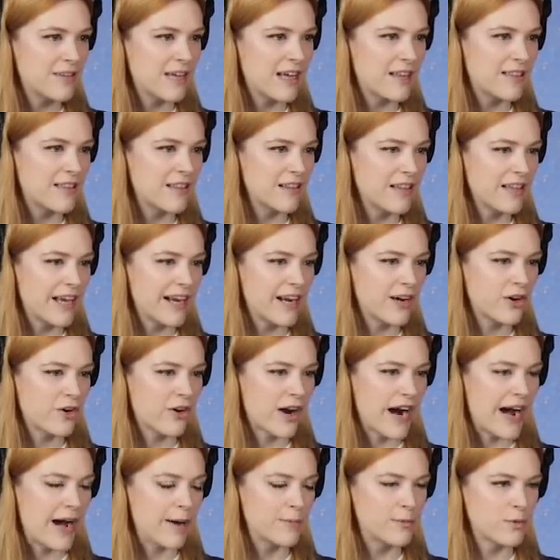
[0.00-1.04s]
that the land
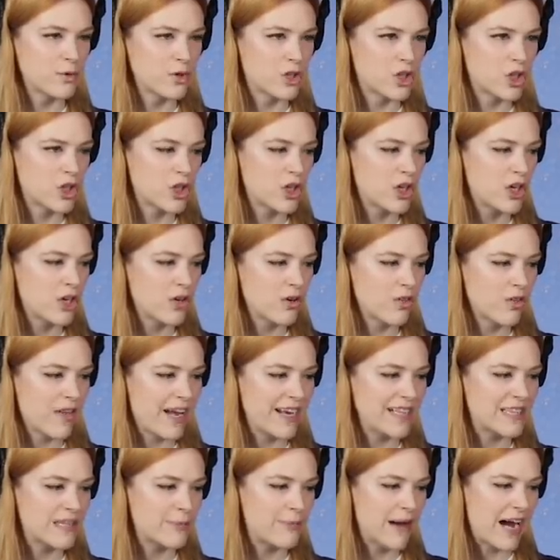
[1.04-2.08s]
grabs will turn your
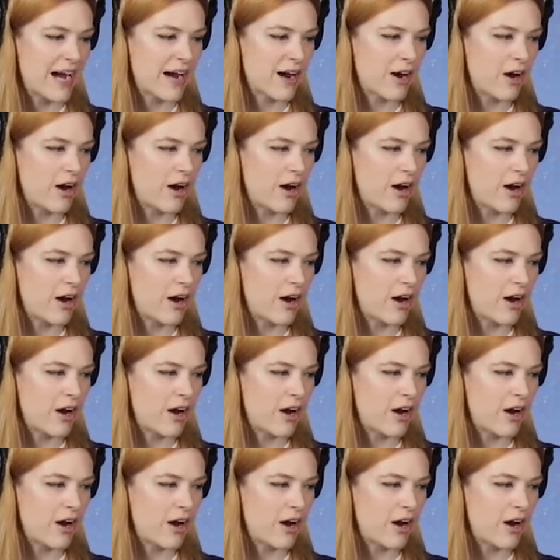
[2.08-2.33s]
lights back